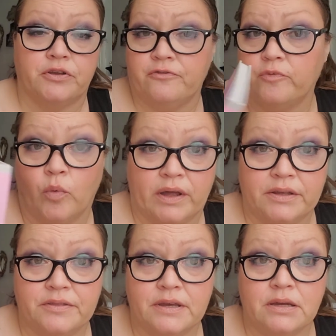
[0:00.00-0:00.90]
you've
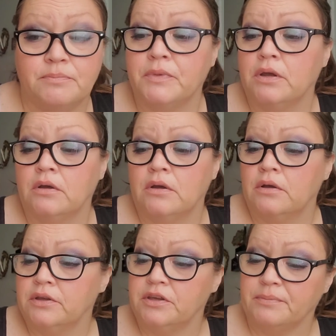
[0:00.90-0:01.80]
wanted them,
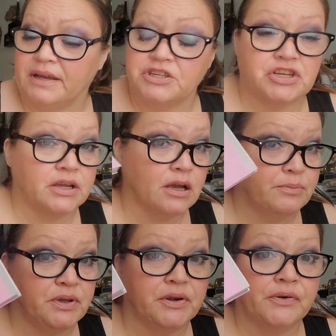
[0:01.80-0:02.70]
you might check
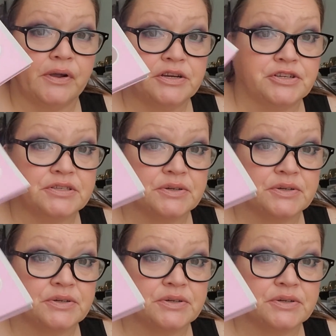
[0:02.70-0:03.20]
out Beauty Creations